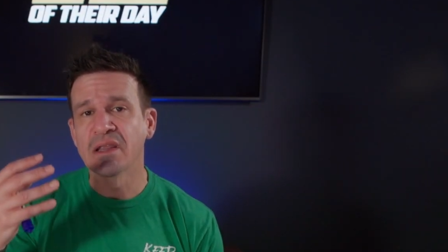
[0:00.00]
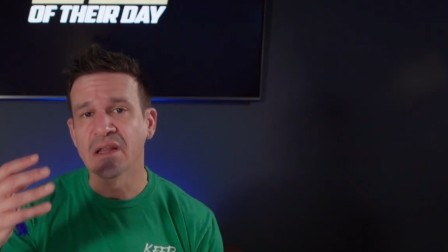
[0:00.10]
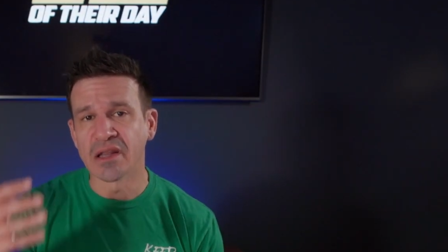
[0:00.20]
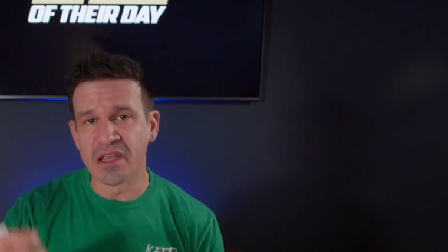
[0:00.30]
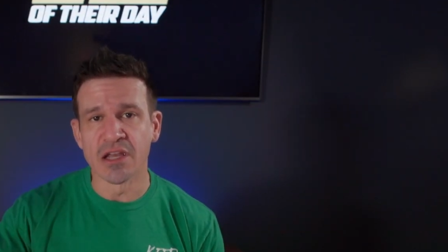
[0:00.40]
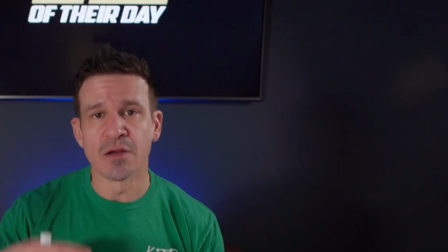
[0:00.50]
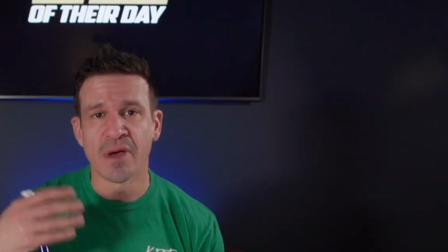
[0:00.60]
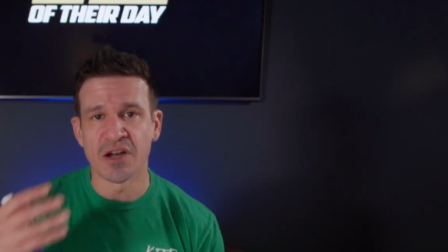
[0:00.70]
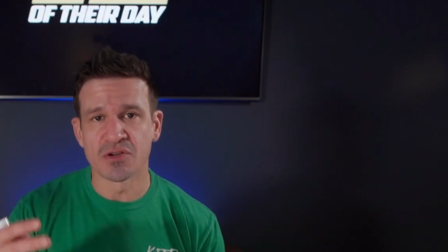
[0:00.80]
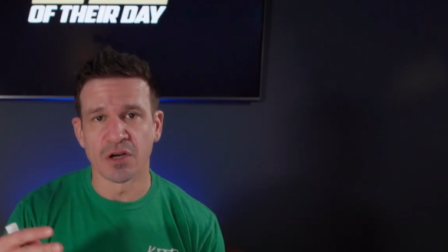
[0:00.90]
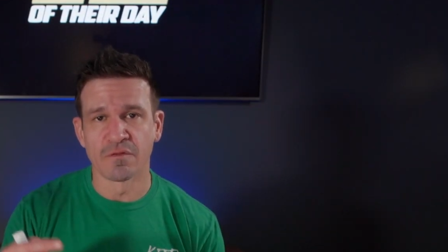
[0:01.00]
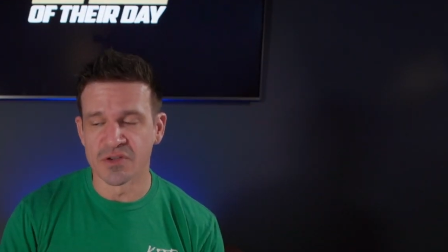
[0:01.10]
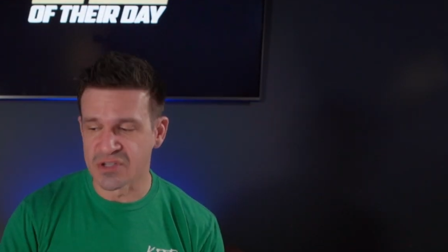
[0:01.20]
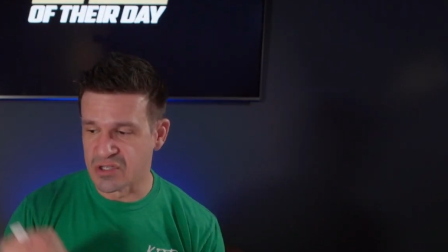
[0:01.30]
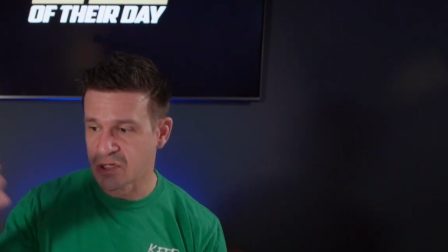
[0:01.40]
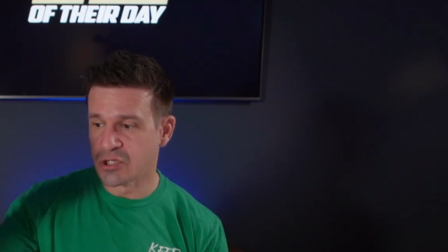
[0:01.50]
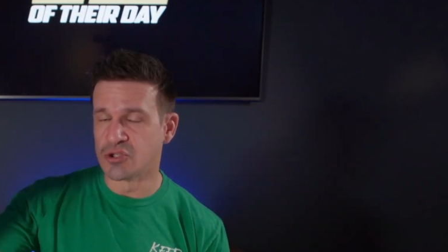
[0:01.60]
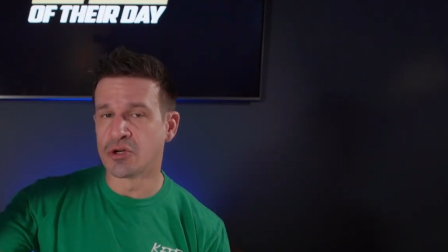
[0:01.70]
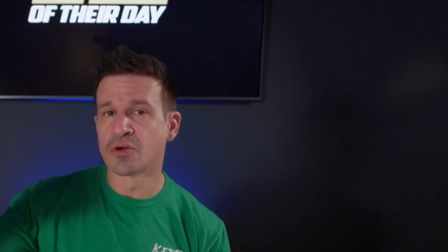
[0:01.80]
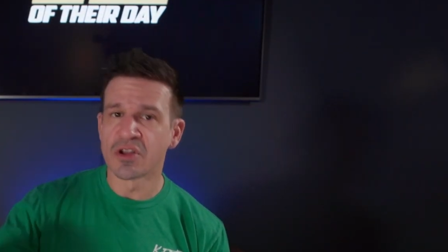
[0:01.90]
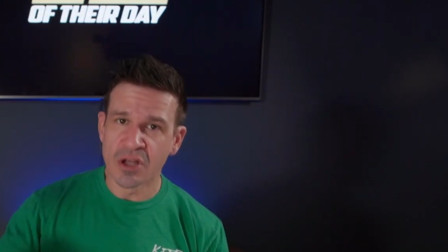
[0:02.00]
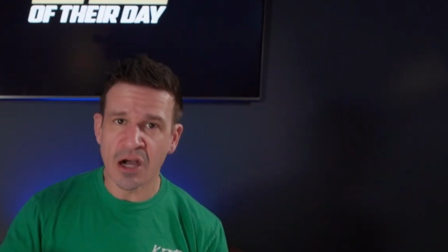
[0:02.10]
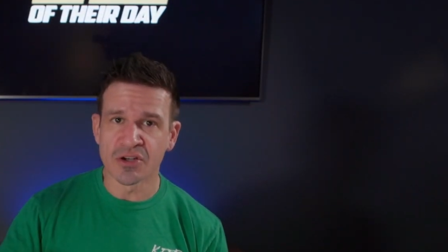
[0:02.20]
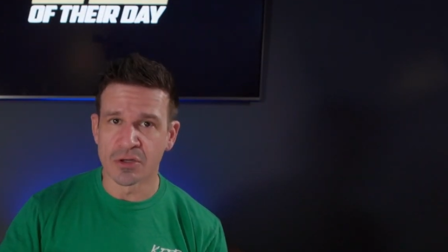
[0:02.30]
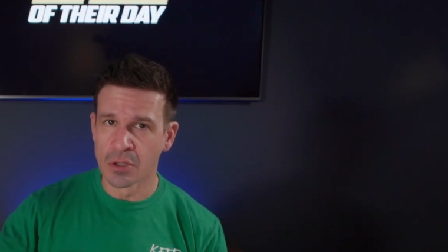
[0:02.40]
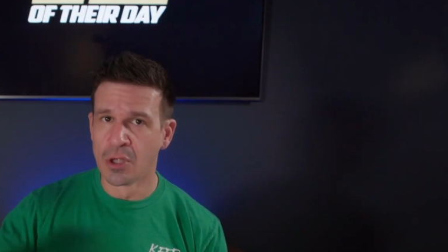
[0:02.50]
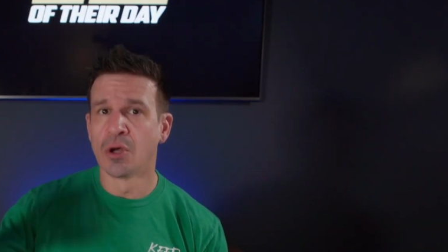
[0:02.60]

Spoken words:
lead metric versus you go to the doctor